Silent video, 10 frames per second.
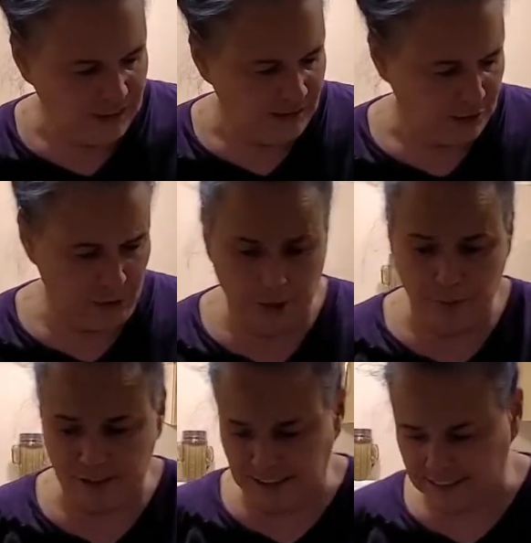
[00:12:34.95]
So we're going to
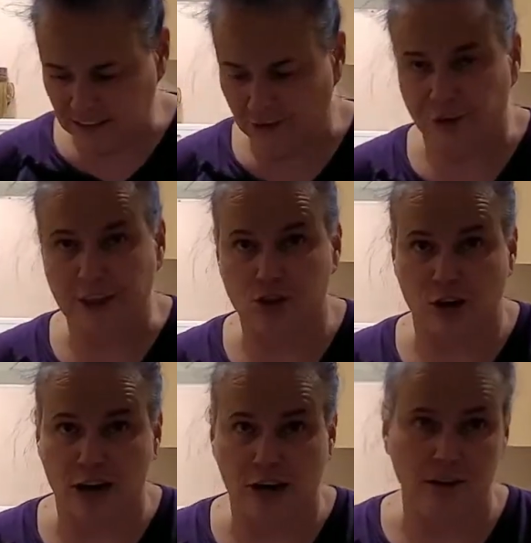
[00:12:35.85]
put these in the freeze
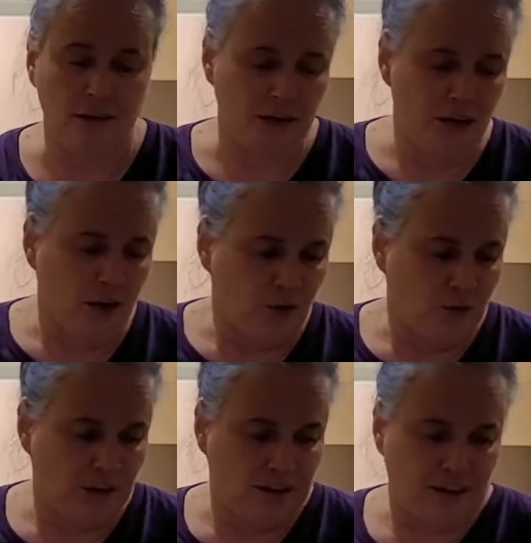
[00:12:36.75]
dryer
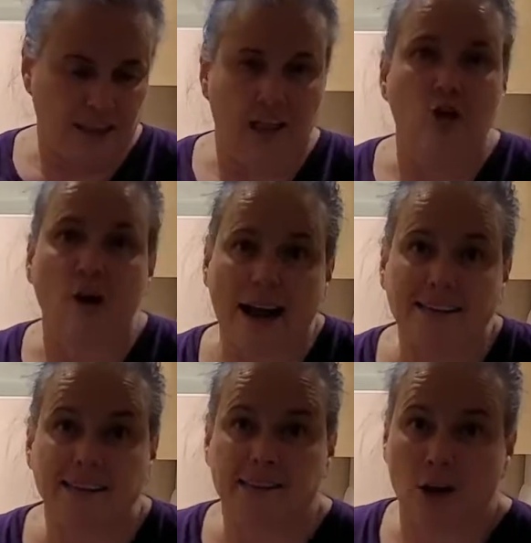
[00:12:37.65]
with the
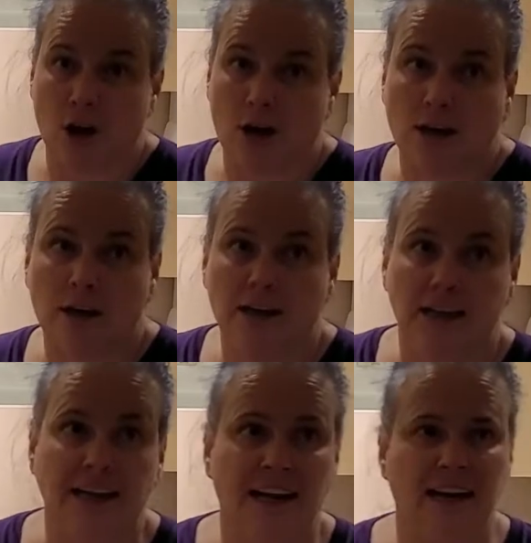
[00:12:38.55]
cracked slaw
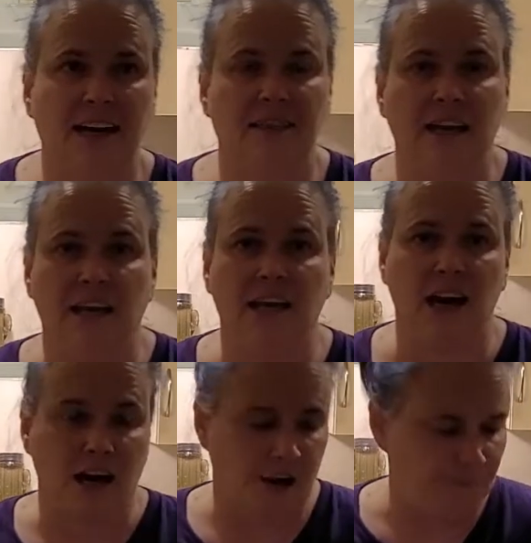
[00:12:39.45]
and the
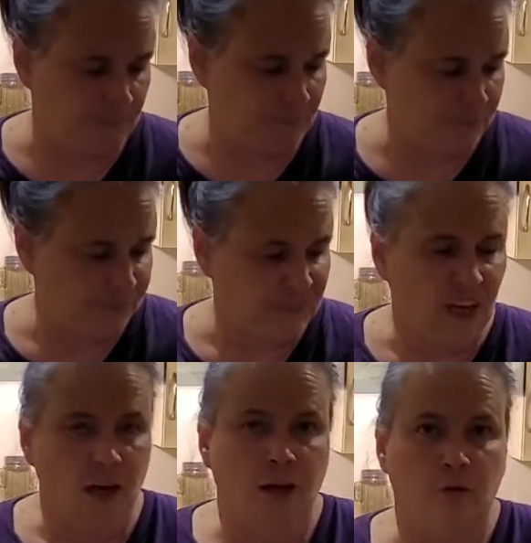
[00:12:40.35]

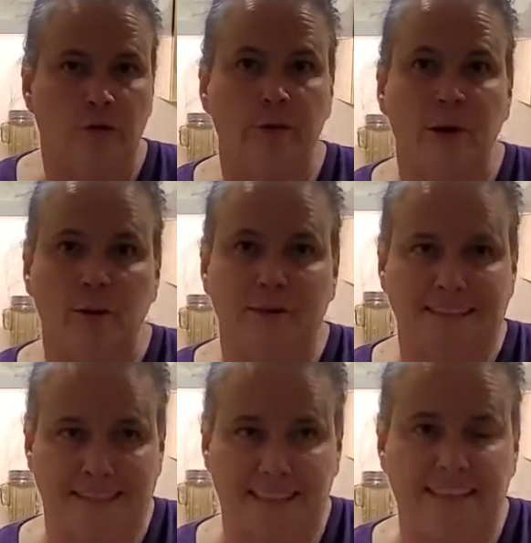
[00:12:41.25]
rhubarb
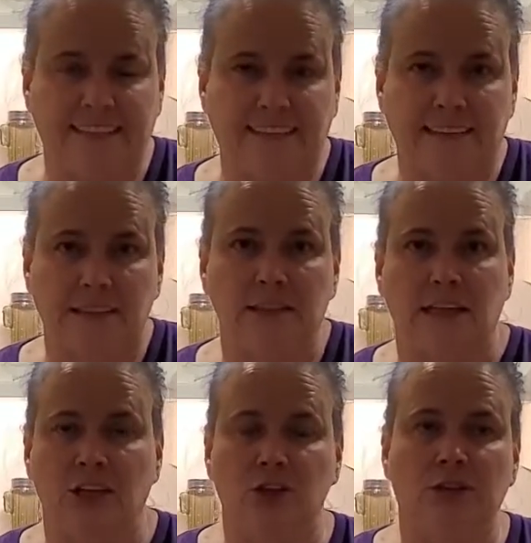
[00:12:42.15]
sticks
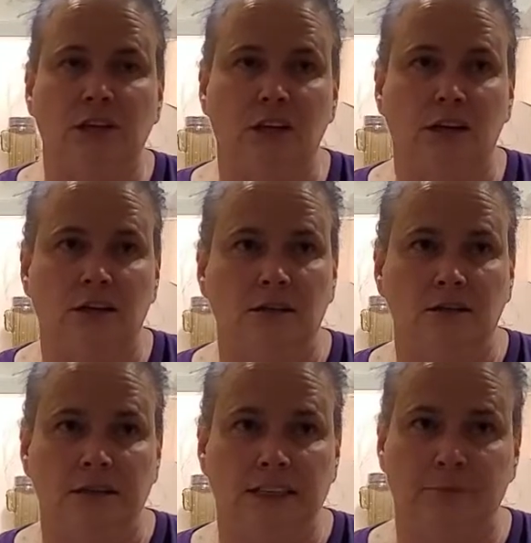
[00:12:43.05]
that you saw
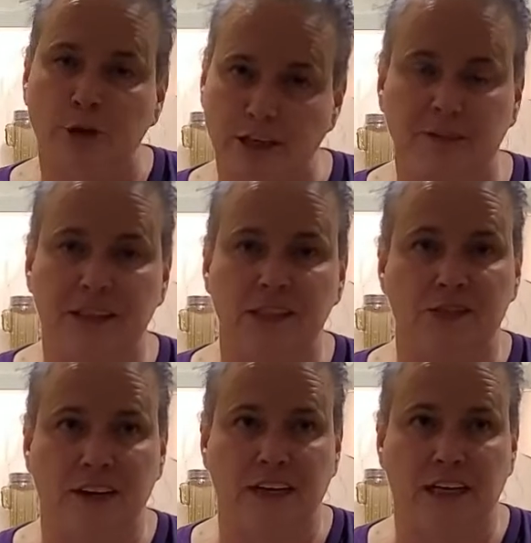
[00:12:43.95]
in previous
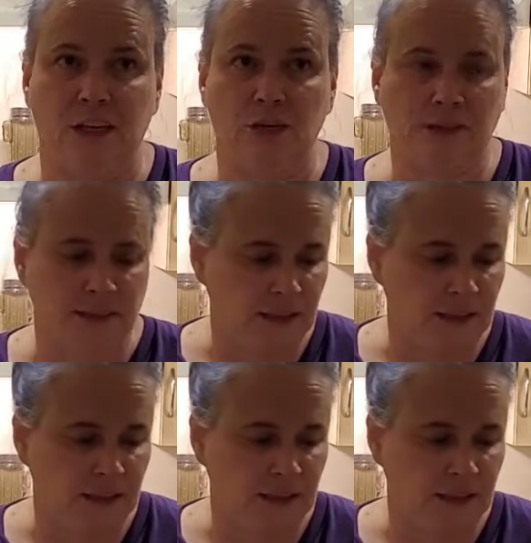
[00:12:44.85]
videos,